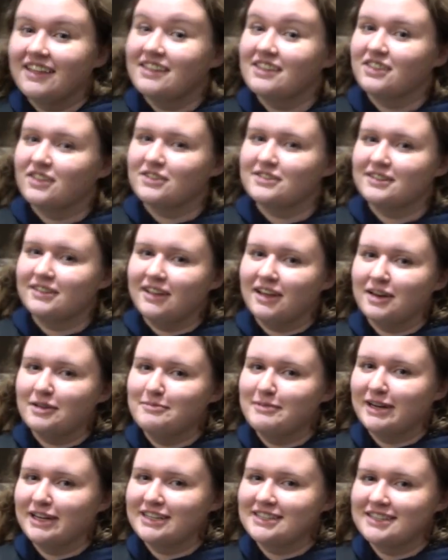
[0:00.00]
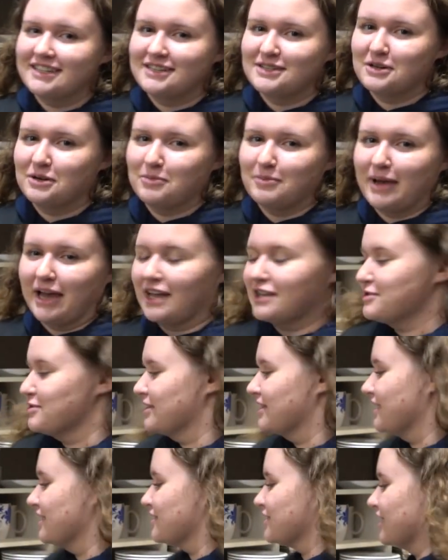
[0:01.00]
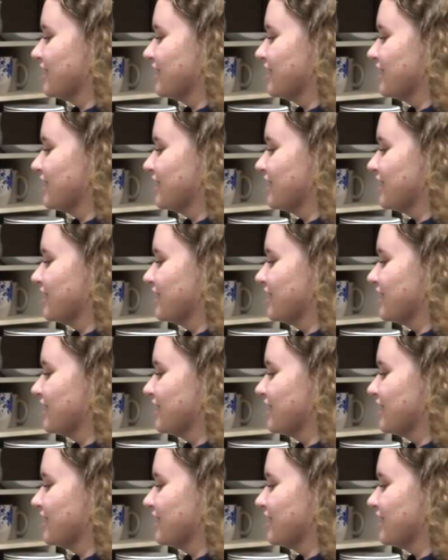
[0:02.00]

There's a lot of mugs that don't match with each